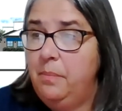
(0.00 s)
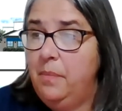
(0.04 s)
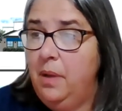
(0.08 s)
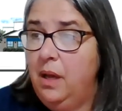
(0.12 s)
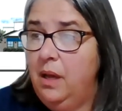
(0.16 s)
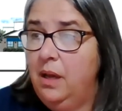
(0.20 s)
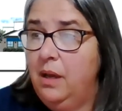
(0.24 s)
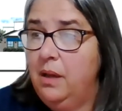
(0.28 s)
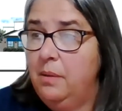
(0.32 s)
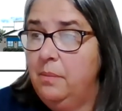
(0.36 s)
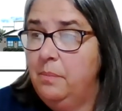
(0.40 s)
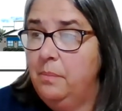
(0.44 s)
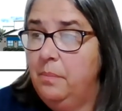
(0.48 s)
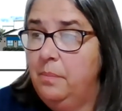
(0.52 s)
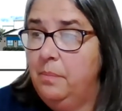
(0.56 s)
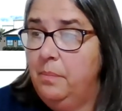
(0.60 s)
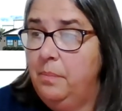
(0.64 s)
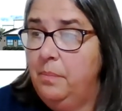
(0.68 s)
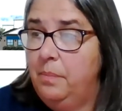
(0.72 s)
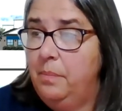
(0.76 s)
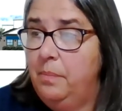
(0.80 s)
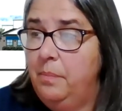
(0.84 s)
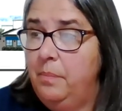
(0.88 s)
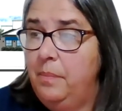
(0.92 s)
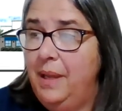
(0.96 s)

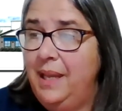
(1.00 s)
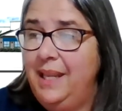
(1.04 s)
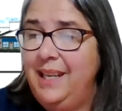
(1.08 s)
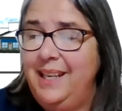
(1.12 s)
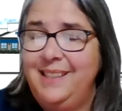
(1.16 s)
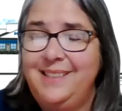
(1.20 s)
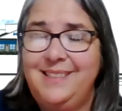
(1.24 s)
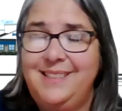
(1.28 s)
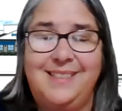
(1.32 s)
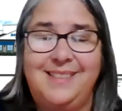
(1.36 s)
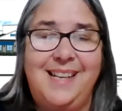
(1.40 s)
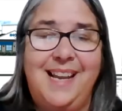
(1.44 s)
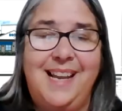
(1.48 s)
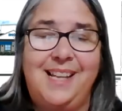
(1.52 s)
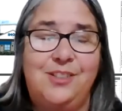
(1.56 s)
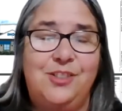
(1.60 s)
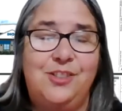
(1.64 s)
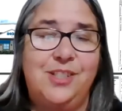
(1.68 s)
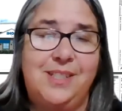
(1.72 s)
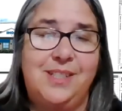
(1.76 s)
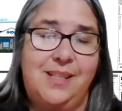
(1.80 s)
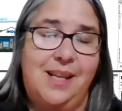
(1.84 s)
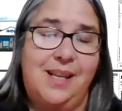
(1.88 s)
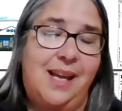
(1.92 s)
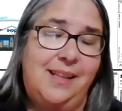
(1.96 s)
And it's not
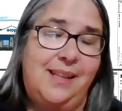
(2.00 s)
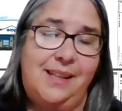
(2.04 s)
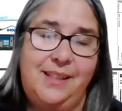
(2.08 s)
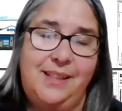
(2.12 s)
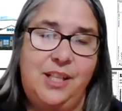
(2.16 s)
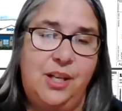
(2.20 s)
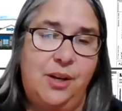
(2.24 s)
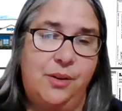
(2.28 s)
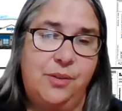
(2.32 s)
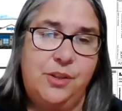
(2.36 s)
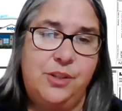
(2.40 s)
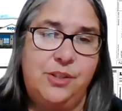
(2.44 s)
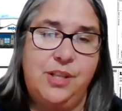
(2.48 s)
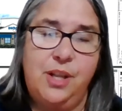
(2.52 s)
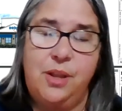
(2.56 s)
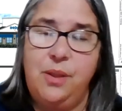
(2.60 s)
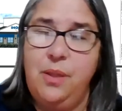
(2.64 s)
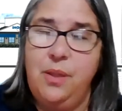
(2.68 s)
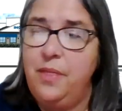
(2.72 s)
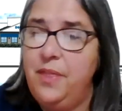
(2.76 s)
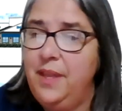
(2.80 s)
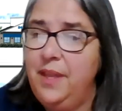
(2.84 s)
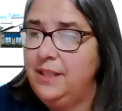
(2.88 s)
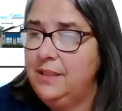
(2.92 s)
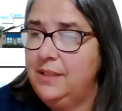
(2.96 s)
just, there's
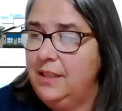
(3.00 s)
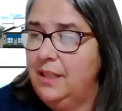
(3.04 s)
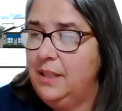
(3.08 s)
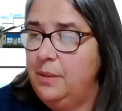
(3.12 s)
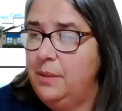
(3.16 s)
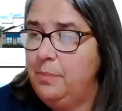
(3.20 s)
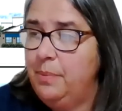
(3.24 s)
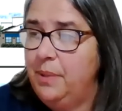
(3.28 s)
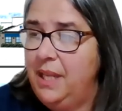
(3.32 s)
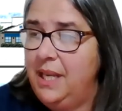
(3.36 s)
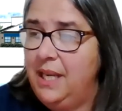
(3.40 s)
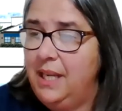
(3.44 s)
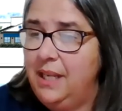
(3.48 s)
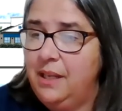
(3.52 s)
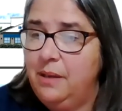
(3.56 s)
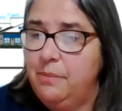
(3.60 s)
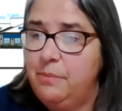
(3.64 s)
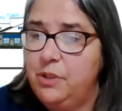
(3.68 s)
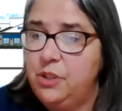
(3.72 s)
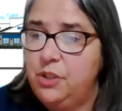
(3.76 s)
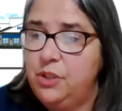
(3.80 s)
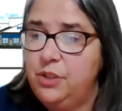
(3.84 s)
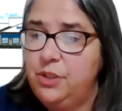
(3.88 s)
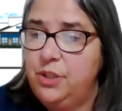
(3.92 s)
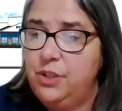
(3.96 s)
other things on the Planning
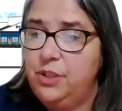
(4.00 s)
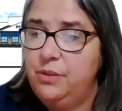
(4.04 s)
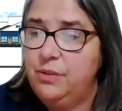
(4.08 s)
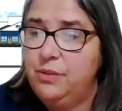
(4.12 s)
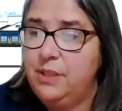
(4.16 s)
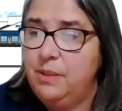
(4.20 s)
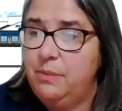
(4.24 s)
Commission too.